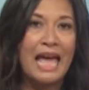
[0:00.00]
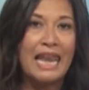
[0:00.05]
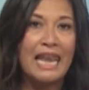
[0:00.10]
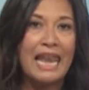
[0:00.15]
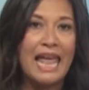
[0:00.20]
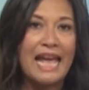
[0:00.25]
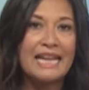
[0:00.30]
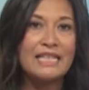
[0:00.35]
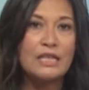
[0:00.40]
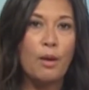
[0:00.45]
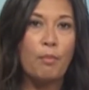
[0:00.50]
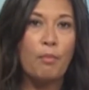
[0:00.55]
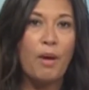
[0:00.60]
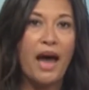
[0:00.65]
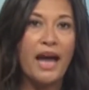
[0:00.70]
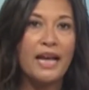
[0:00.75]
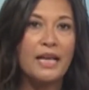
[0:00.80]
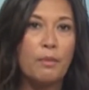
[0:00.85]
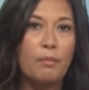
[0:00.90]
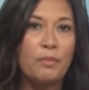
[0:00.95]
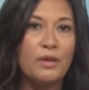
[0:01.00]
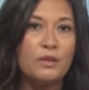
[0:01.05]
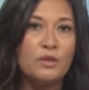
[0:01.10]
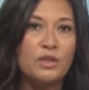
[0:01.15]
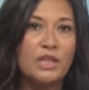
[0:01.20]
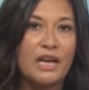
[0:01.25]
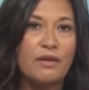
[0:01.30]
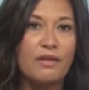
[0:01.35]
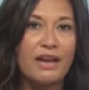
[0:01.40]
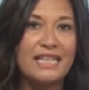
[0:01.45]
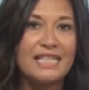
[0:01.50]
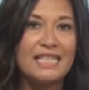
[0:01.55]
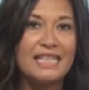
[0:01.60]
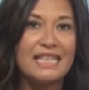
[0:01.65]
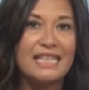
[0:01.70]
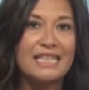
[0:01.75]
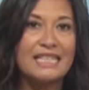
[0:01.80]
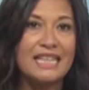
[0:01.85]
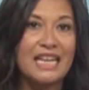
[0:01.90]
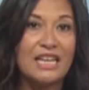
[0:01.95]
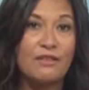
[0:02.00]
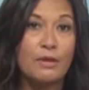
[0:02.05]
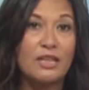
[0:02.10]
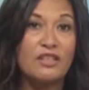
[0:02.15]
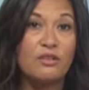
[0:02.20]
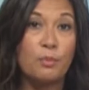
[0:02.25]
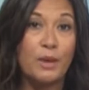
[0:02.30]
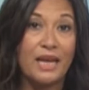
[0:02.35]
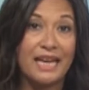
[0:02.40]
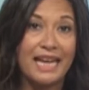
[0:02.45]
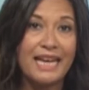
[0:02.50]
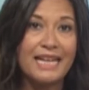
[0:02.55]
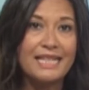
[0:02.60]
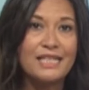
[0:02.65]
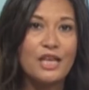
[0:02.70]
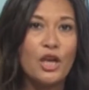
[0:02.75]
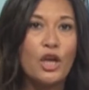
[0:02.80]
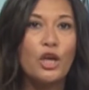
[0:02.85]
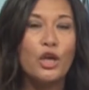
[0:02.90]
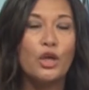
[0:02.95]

Led by build director David Pickett,